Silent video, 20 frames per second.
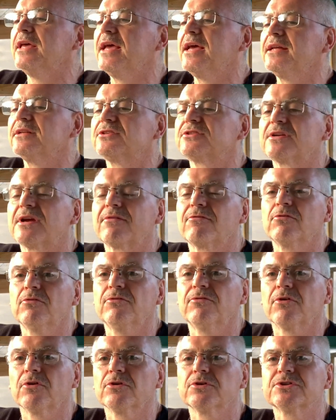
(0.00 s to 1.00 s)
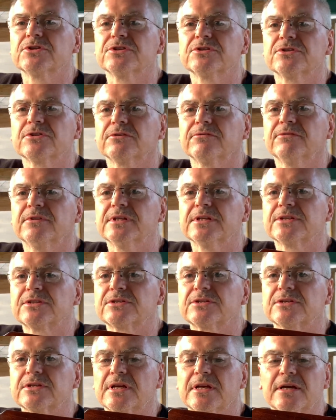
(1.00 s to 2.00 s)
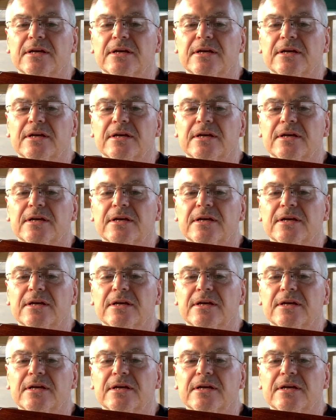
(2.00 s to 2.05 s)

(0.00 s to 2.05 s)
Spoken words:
had several versions of this